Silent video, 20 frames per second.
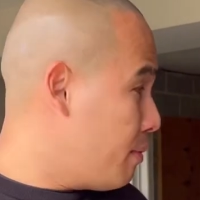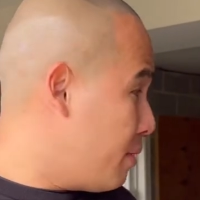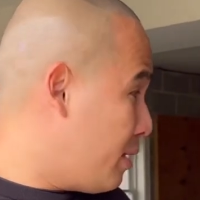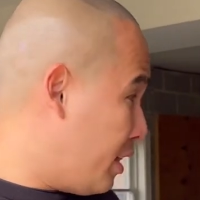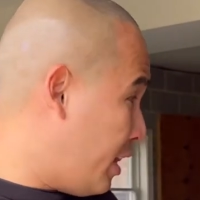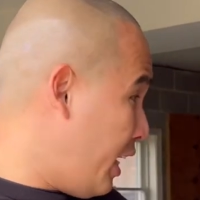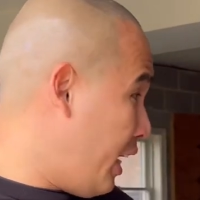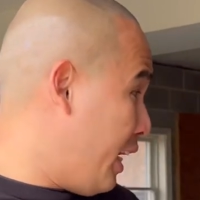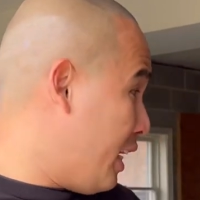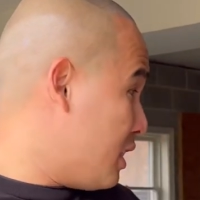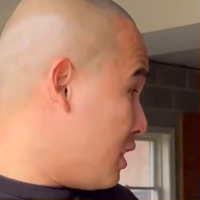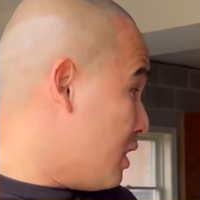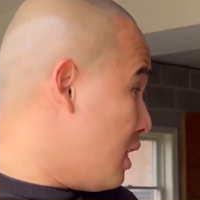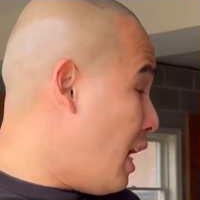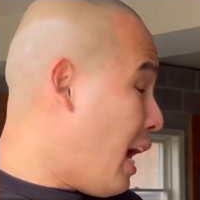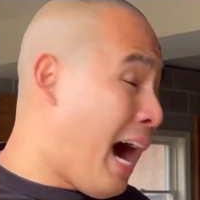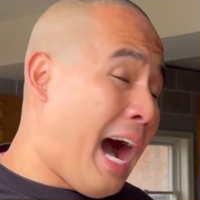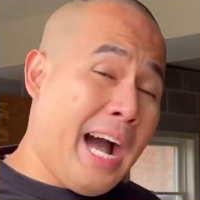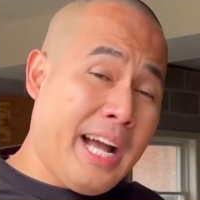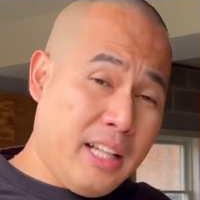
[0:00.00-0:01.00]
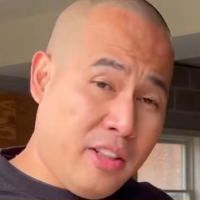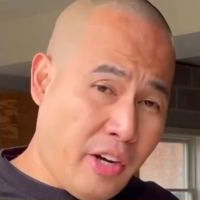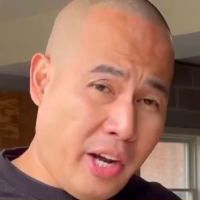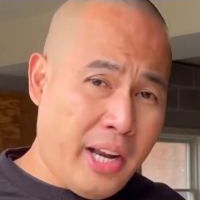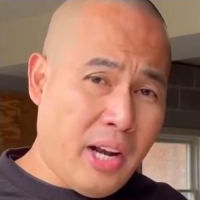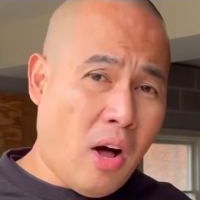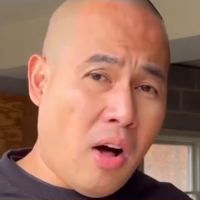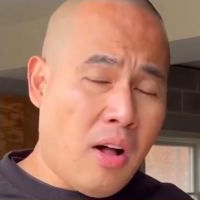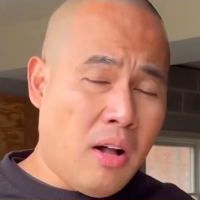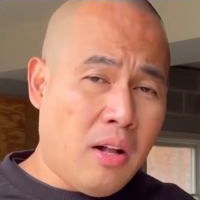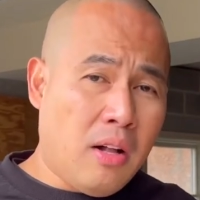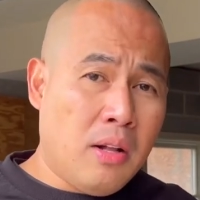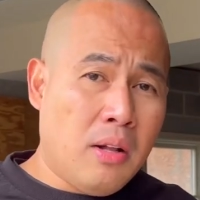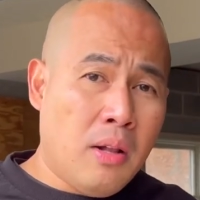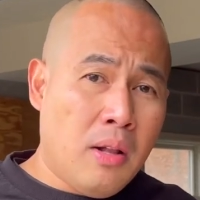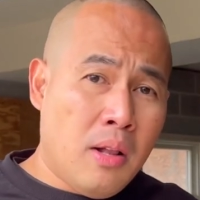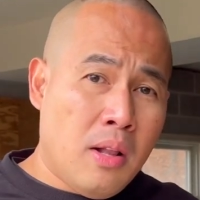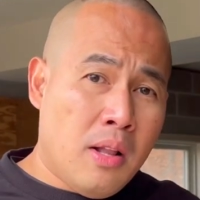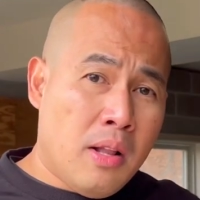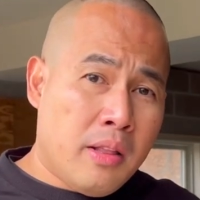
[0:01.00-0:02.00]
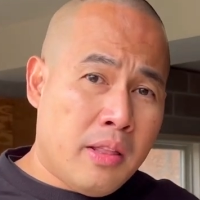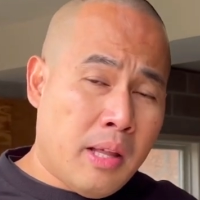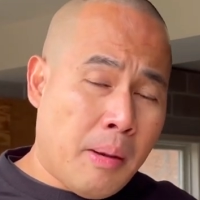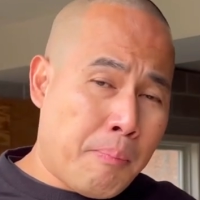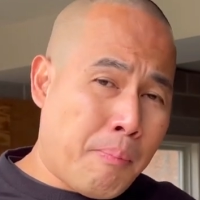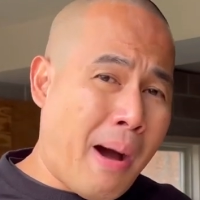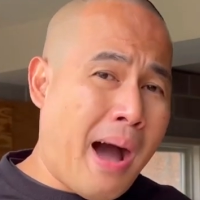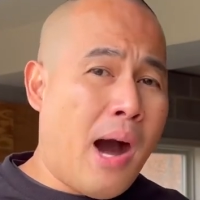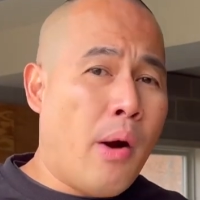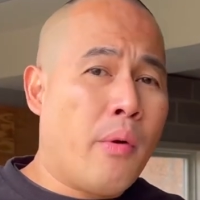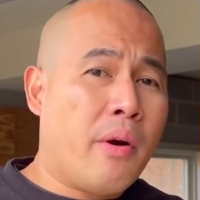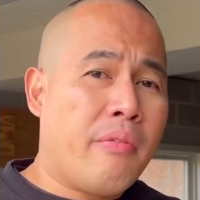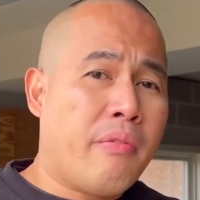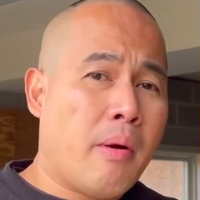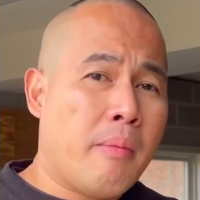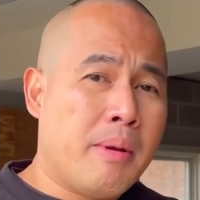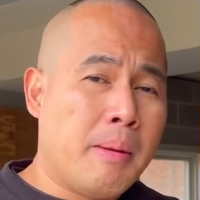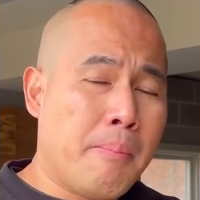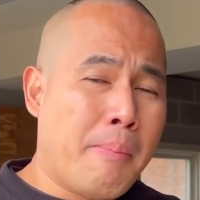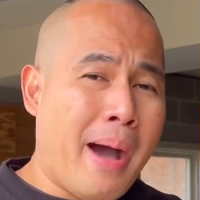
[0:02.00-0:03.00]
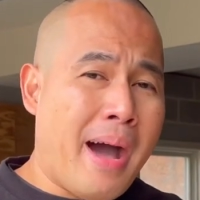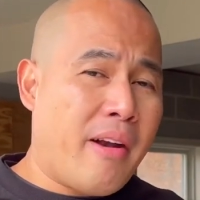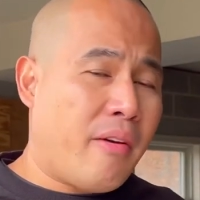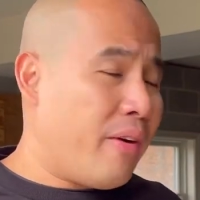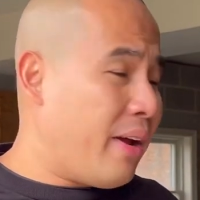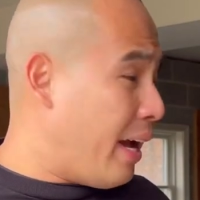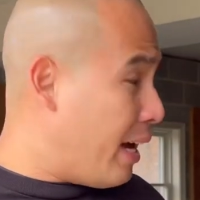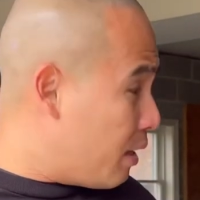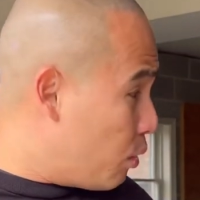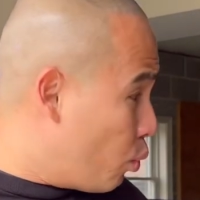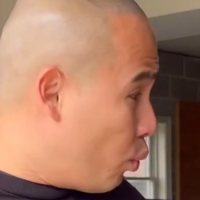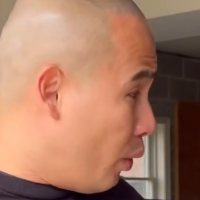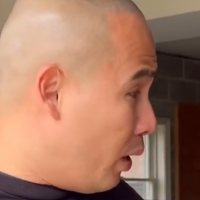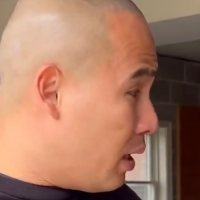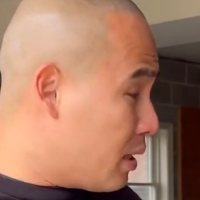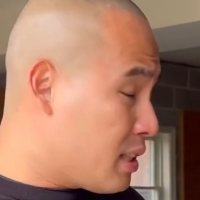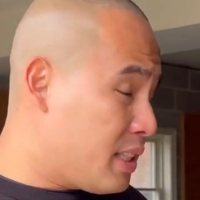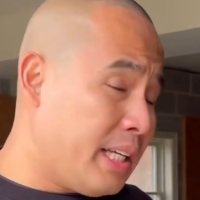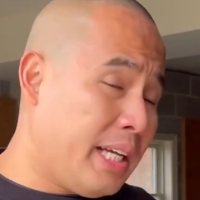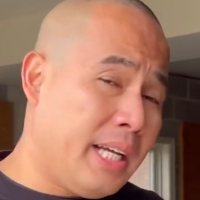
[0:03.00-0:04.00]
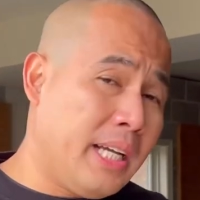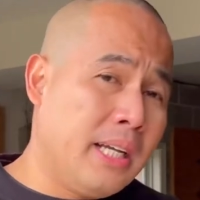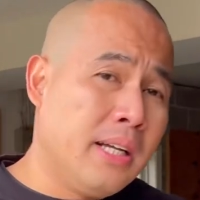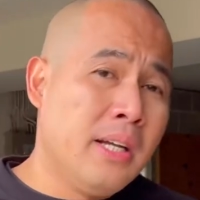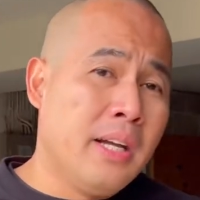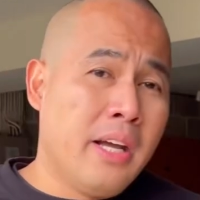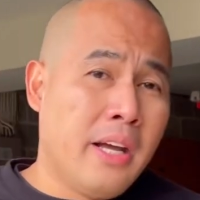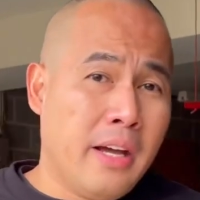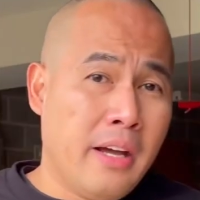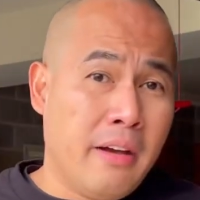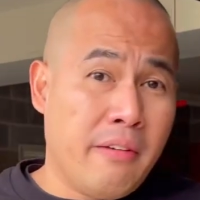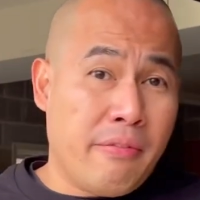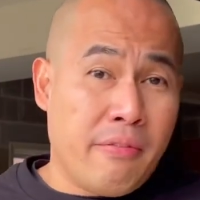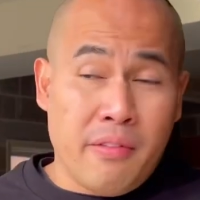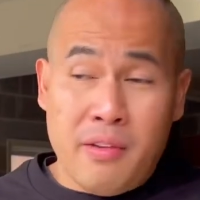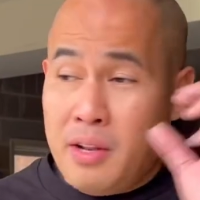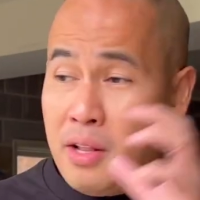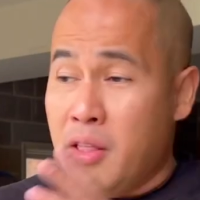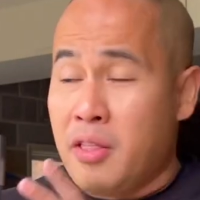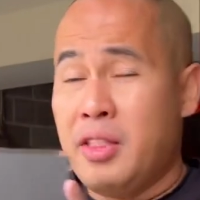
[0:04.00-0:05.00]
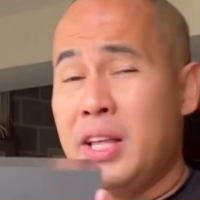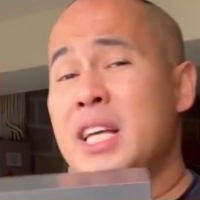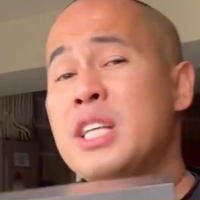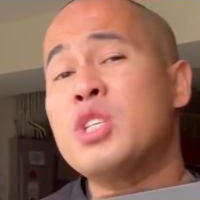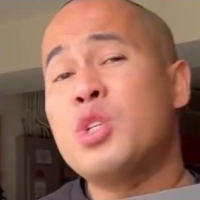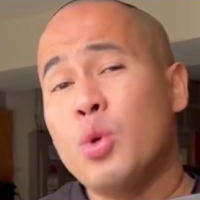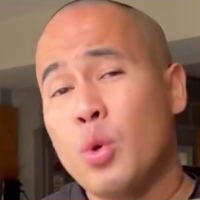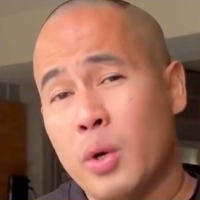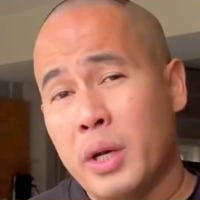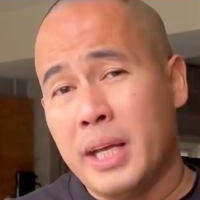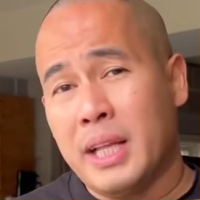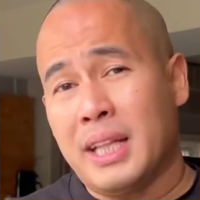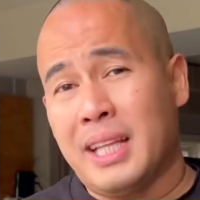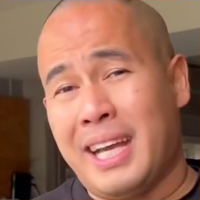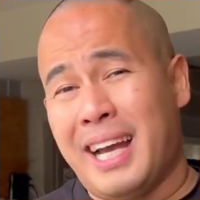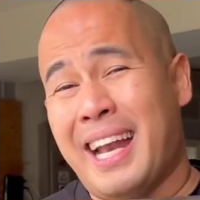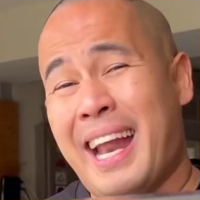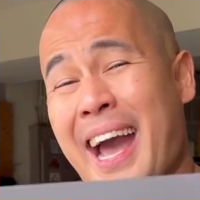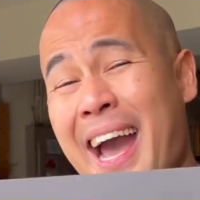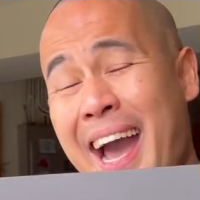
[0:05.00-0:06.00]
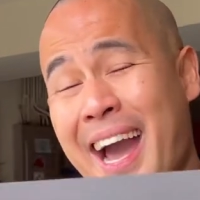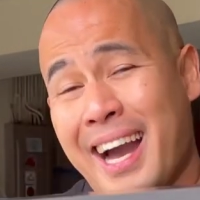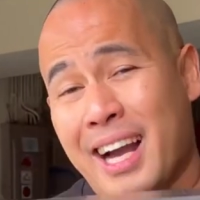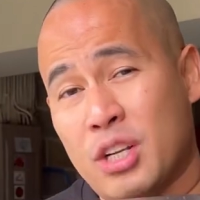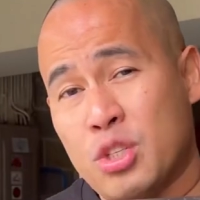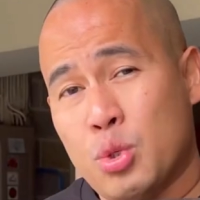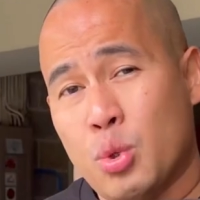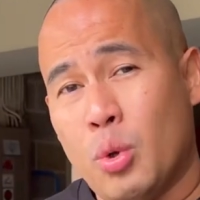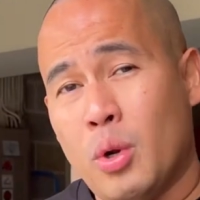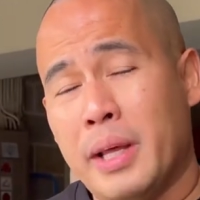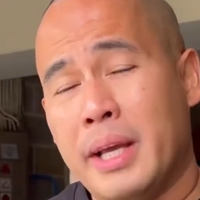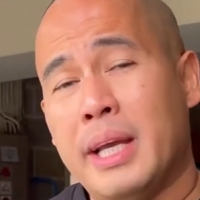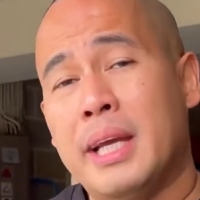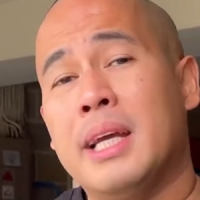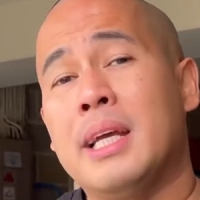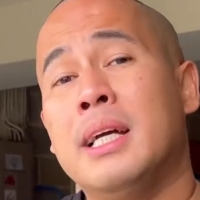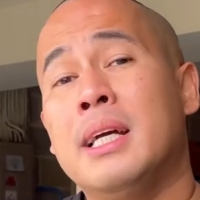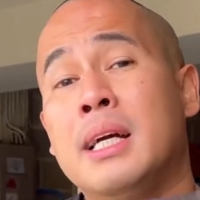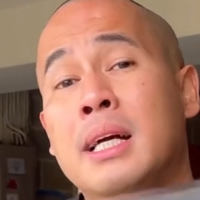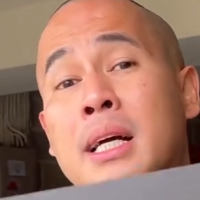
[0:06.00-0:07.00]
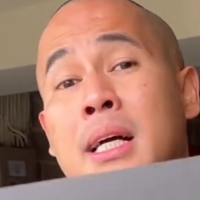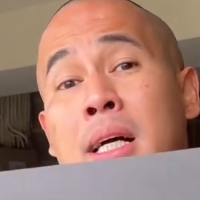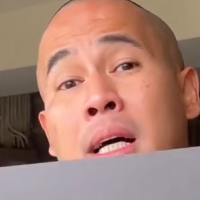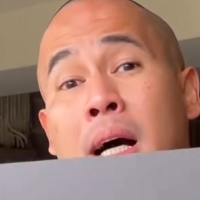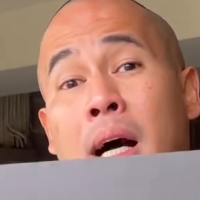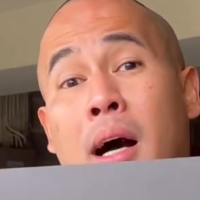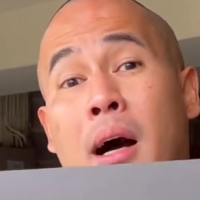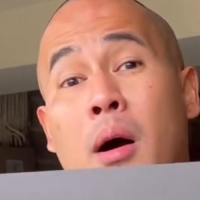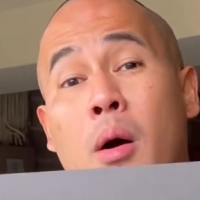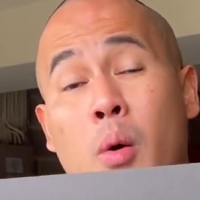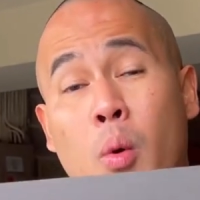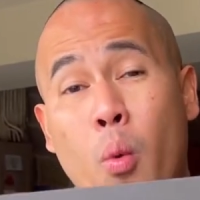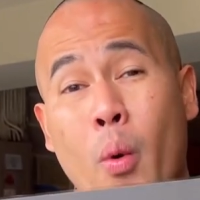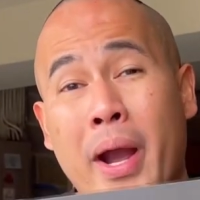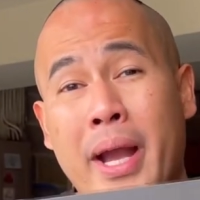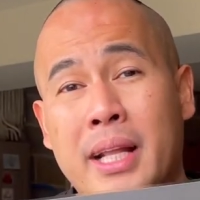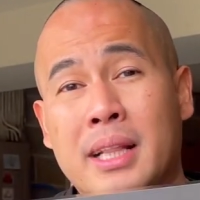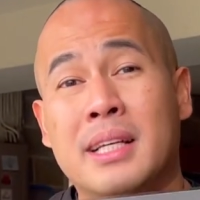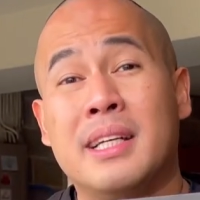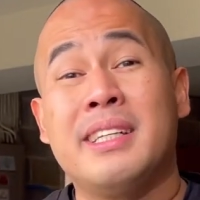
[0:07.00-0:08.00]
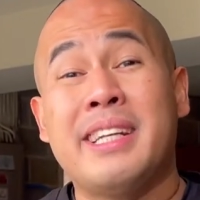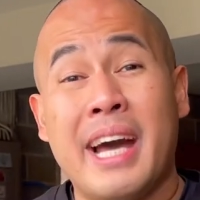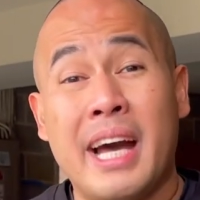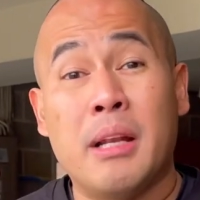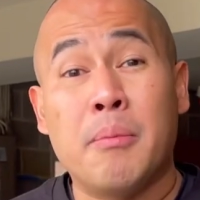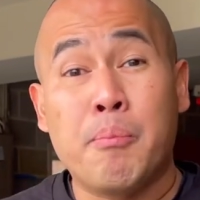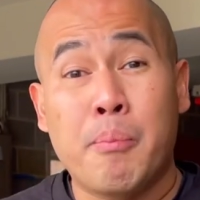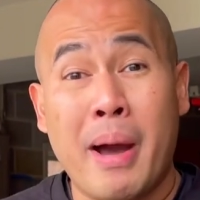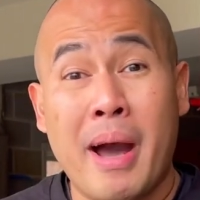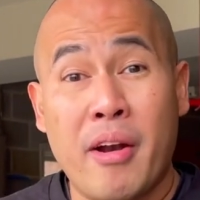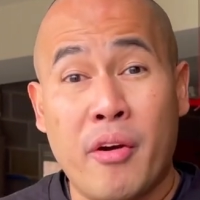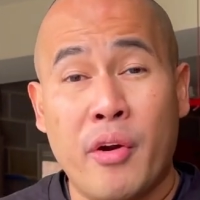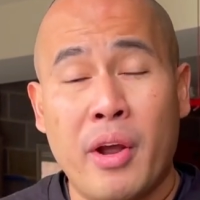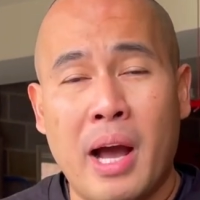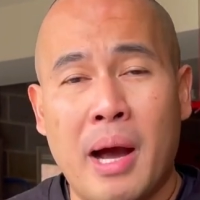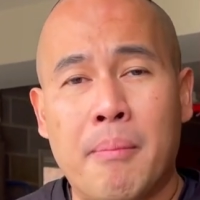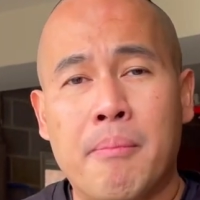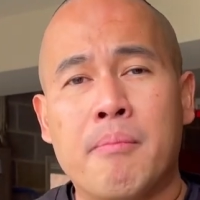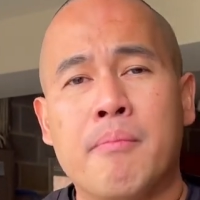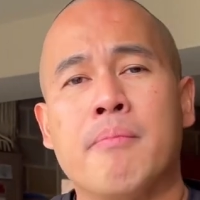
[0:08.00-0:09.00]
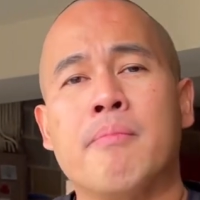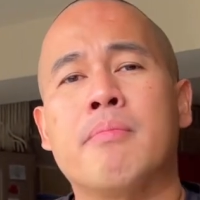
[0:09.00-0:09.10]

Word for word: The thing is, I drain all the power from the battery and we'll see if this unit can actually uh, wake the dead battery up.